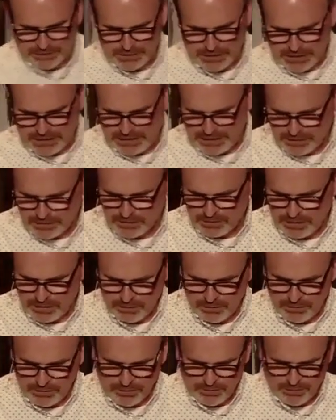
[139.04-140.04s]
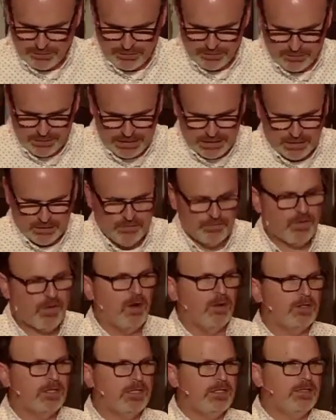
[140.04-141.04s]
The idea is, we could
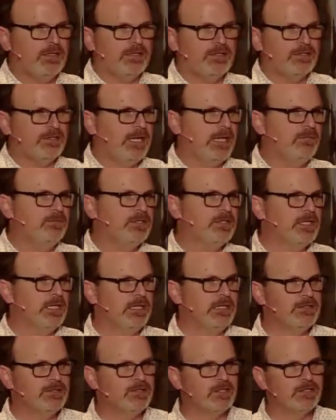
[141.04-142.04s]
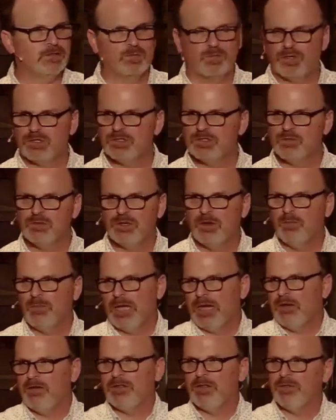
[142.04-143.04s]
fall into the same sin as this person. We're no
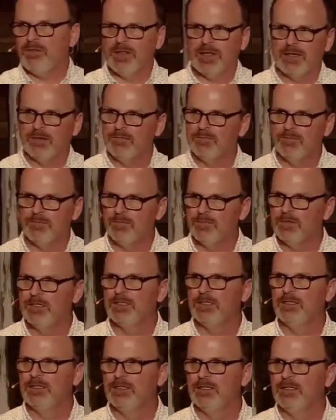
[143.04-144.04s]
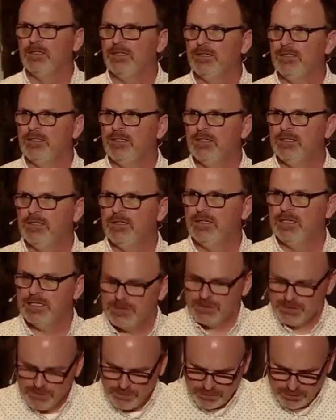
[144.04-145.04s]
better than them. And
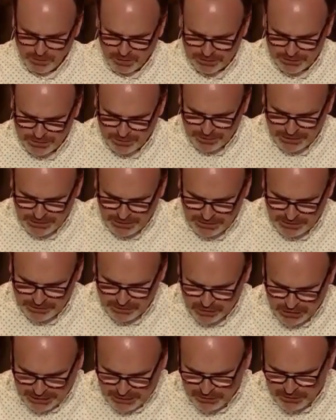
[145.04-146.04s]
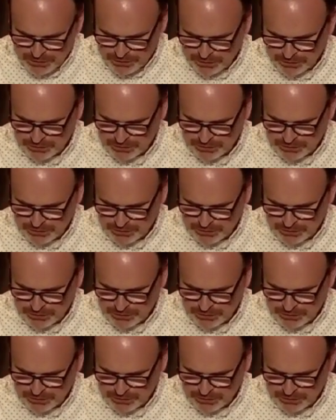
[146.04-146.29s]
so we want to be gentle